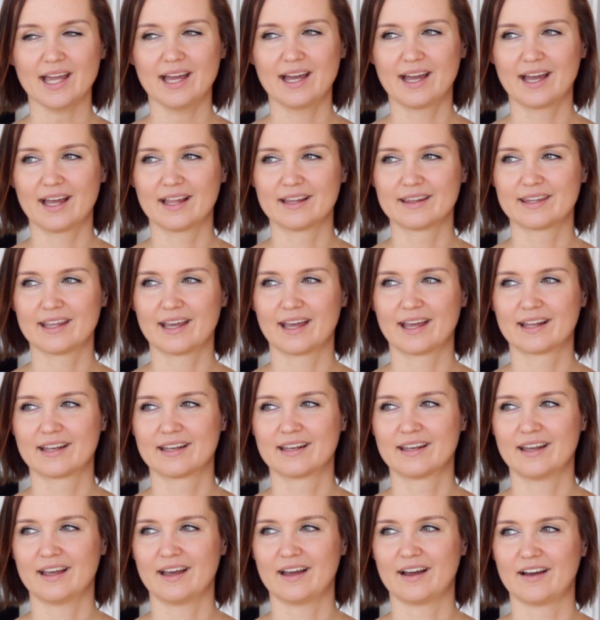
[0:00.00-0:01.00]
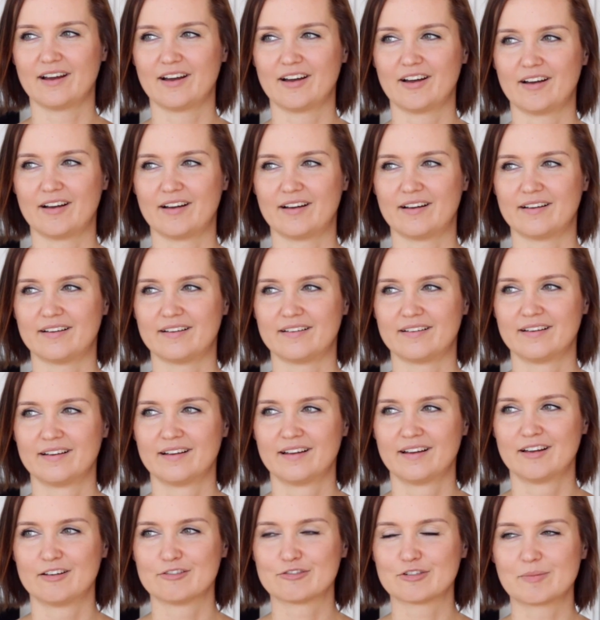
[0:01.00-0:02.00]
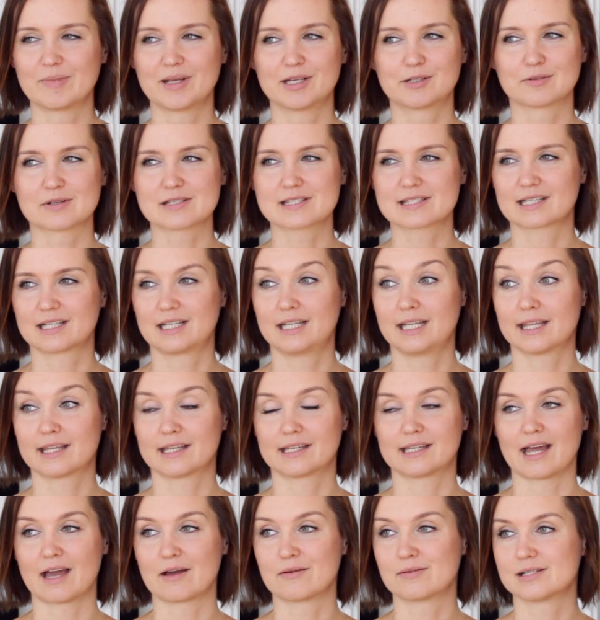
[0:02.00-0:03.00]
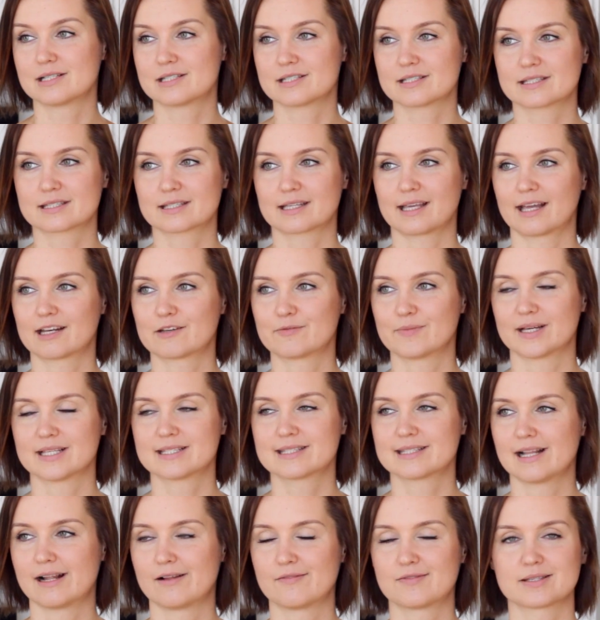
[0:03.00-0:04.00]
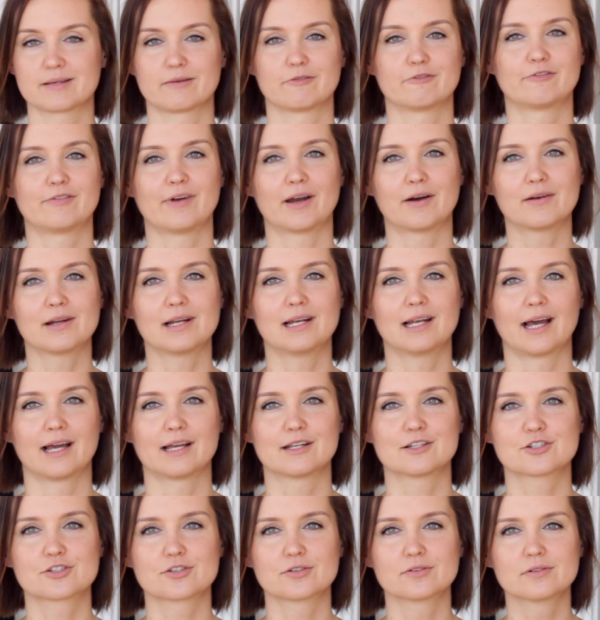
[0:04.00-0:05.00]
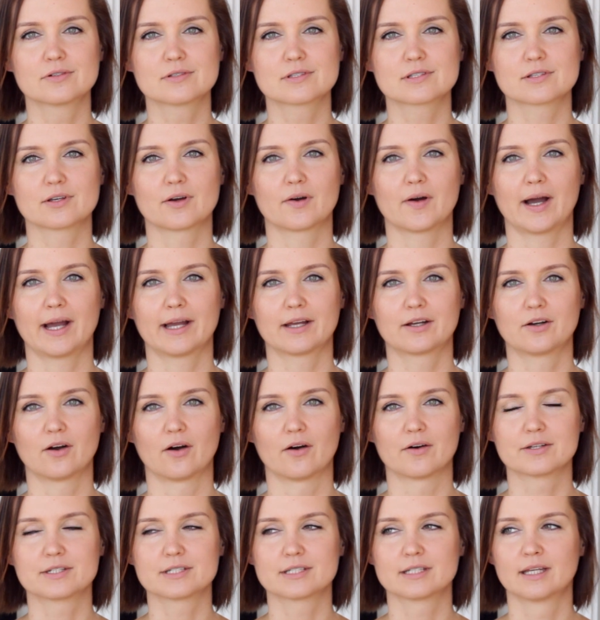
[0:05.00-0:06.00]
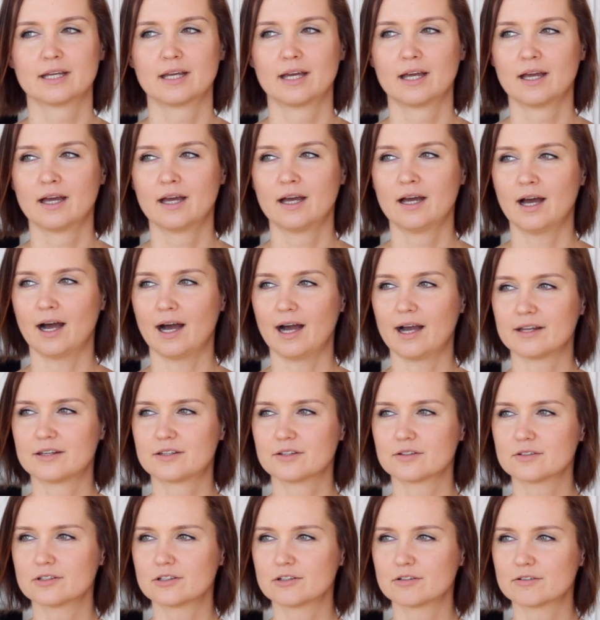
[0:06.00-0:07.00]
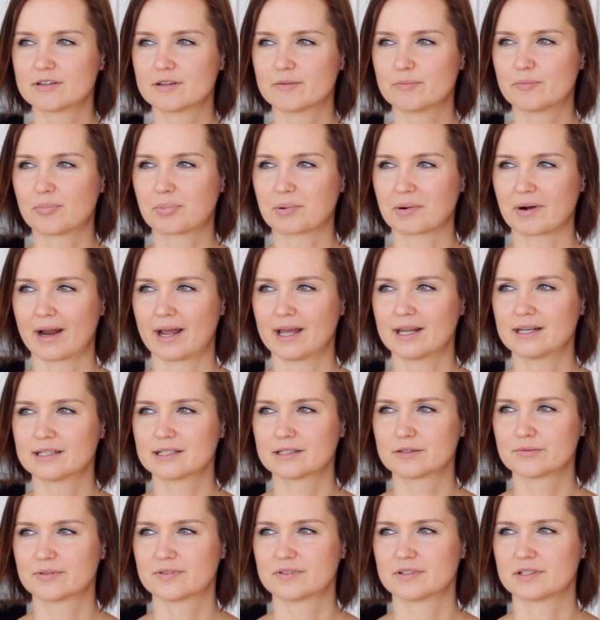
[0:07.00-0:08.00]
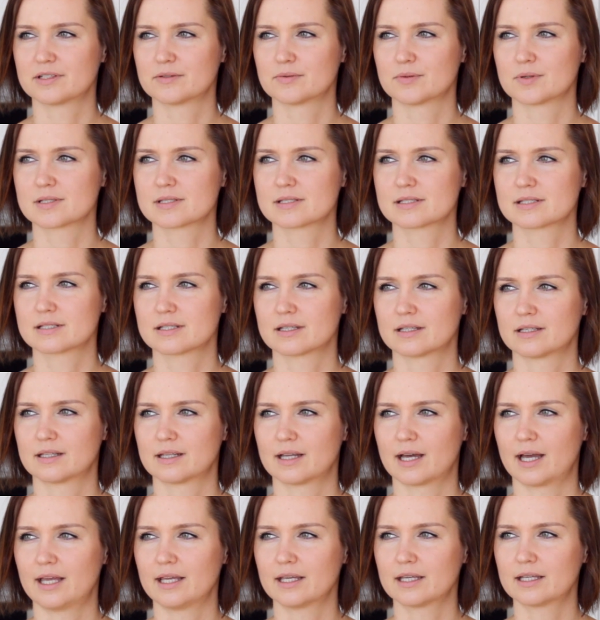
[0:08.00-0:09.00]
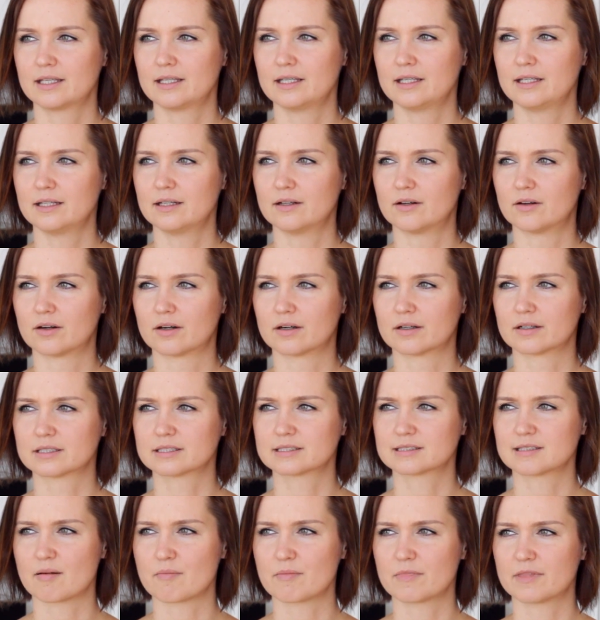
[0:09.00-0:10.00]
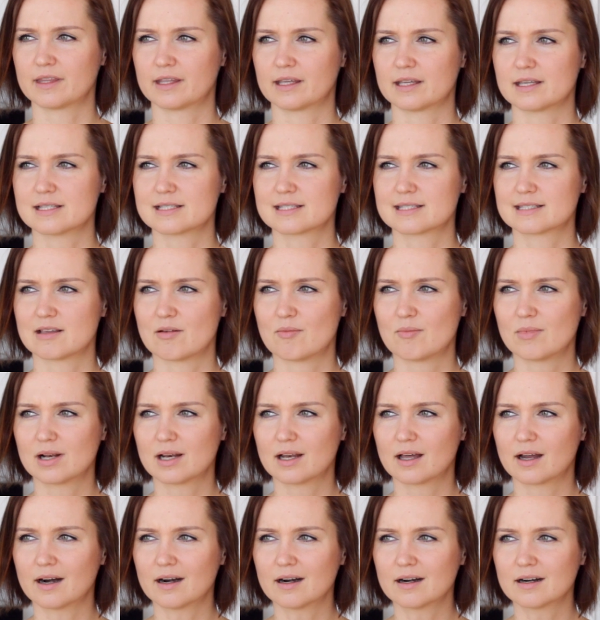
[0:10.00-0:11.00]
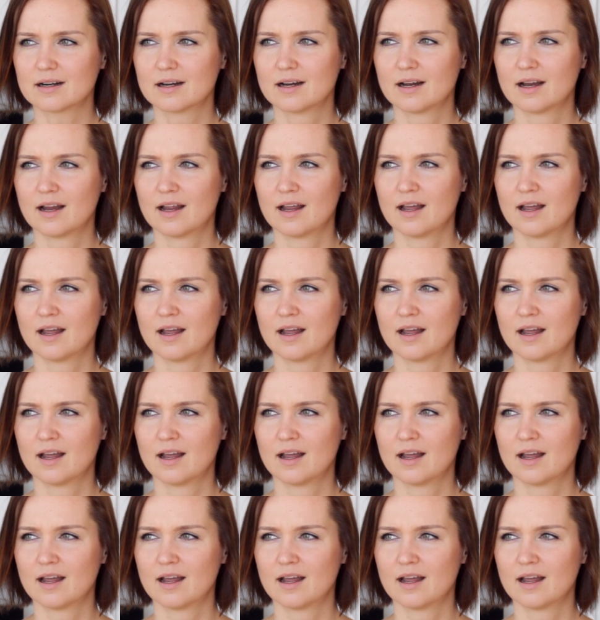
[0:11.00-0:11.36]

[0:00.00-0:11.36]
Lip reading: And then for me it was clear that I would just get myself some very light shoes. So I got, I don't know the brand, if it was Nike or something similar.